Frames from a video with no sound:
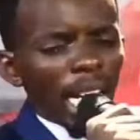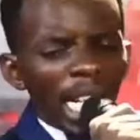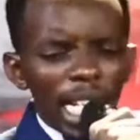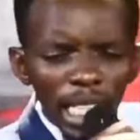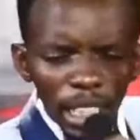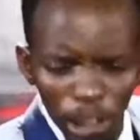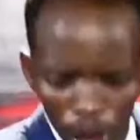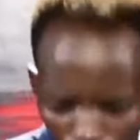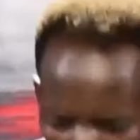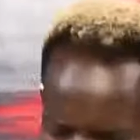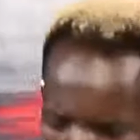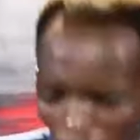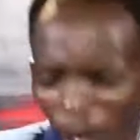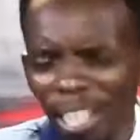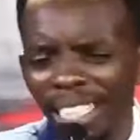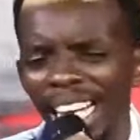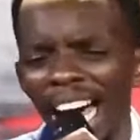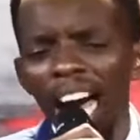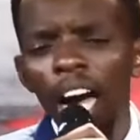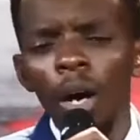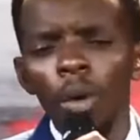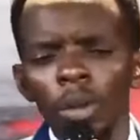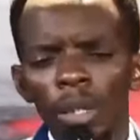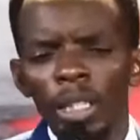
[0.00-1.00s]
In
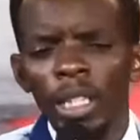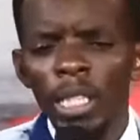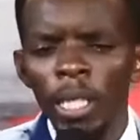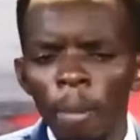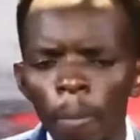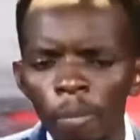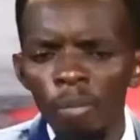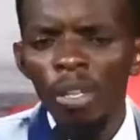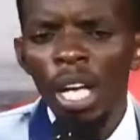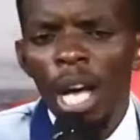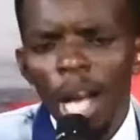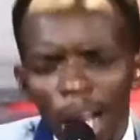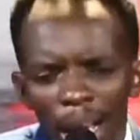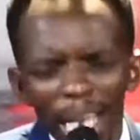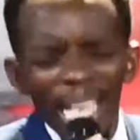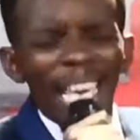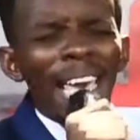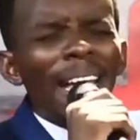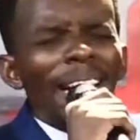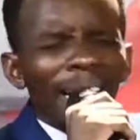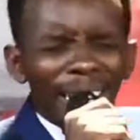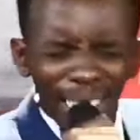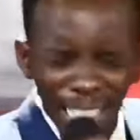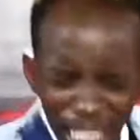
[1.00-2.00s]
Soldout,
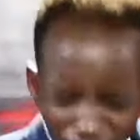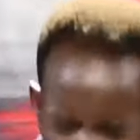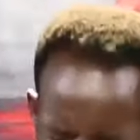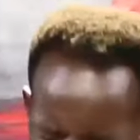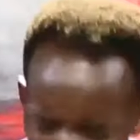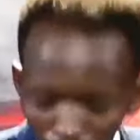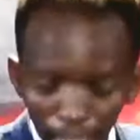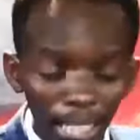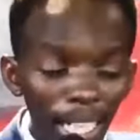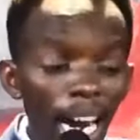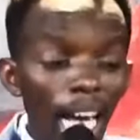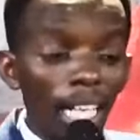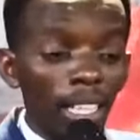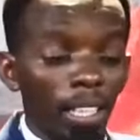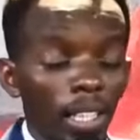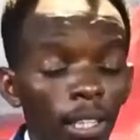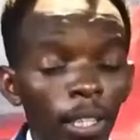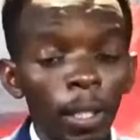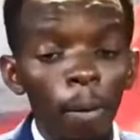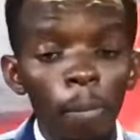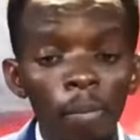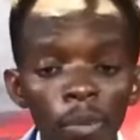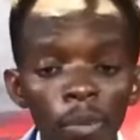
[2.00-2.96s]
increase the grace